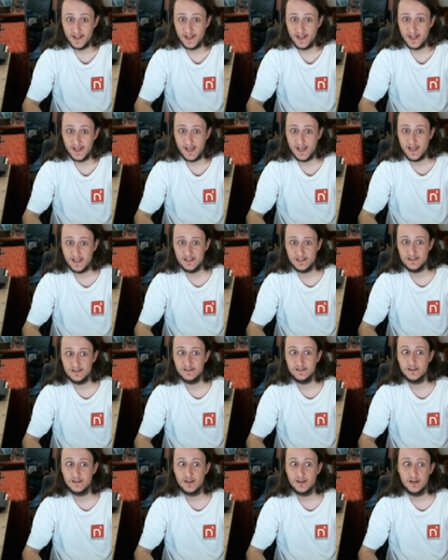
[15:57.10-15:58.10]
had
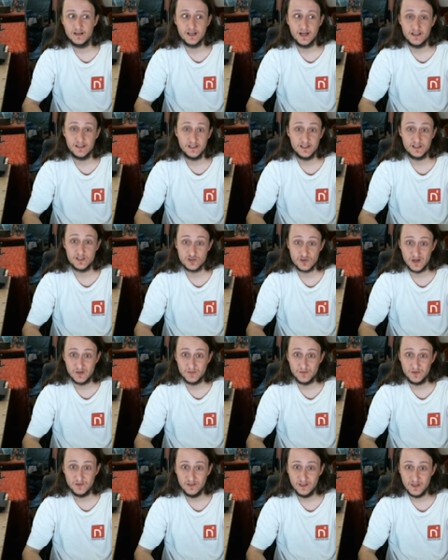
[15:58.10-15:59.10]
gotten into
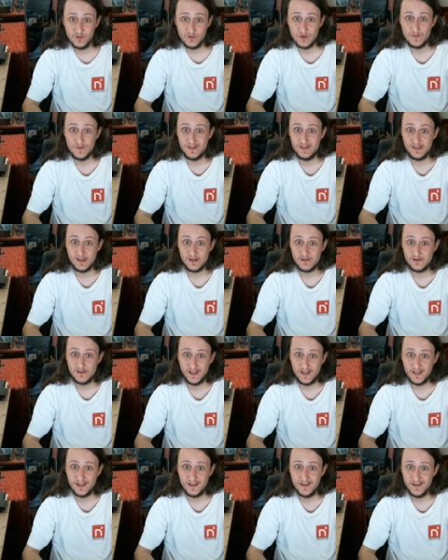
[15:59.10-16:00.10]
trouble, it would have been the next day.
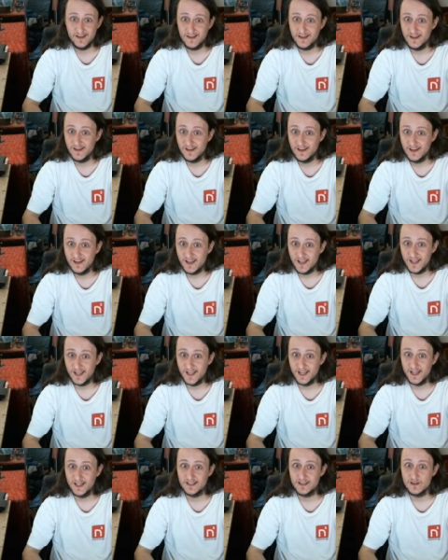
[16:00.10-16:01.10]

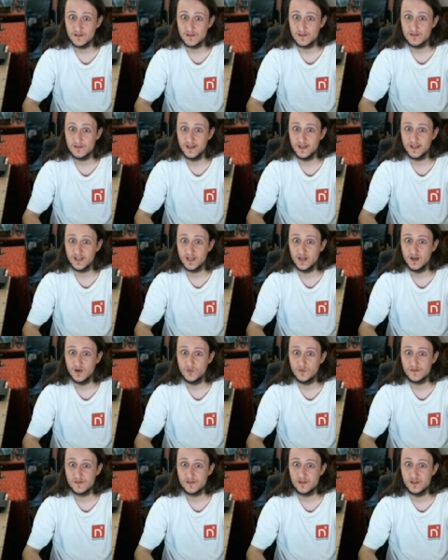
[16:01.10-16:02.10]
And this is like
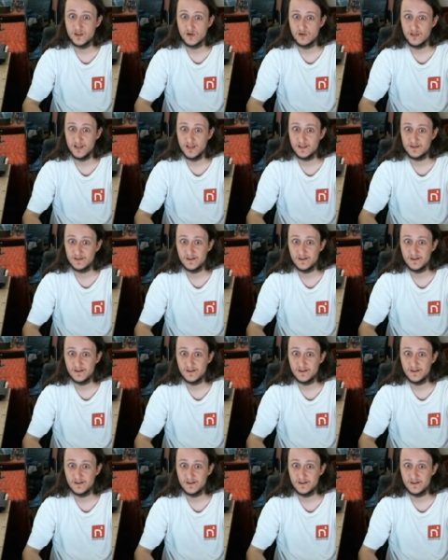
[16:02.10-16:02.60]
almost a year later.